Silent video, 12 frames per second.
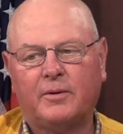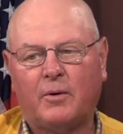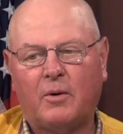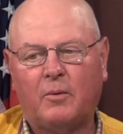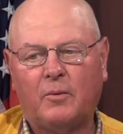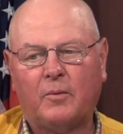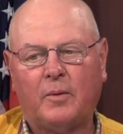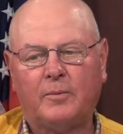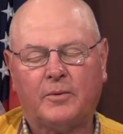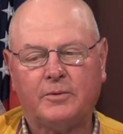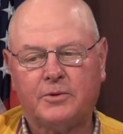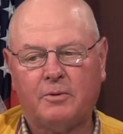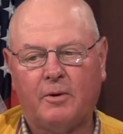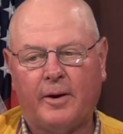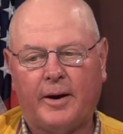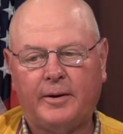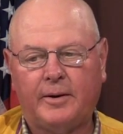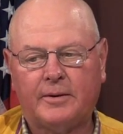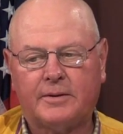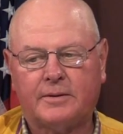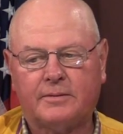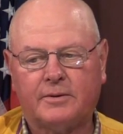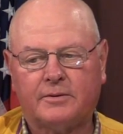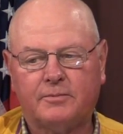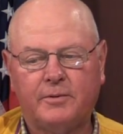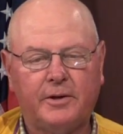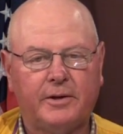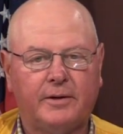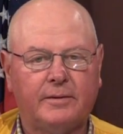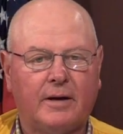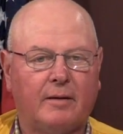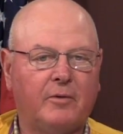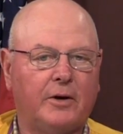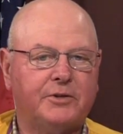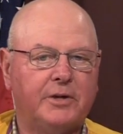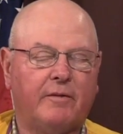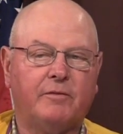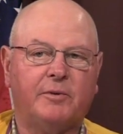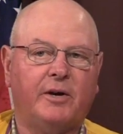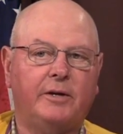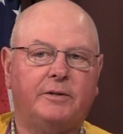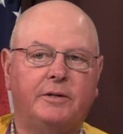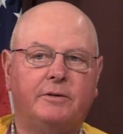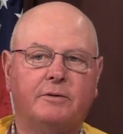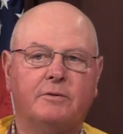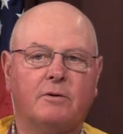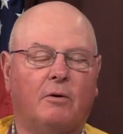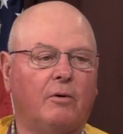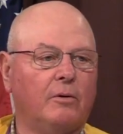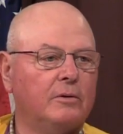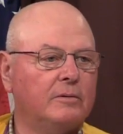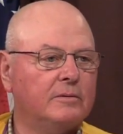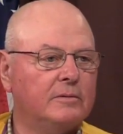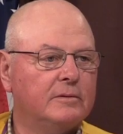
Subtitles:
to join, it's really not much. You have to be 18 years old,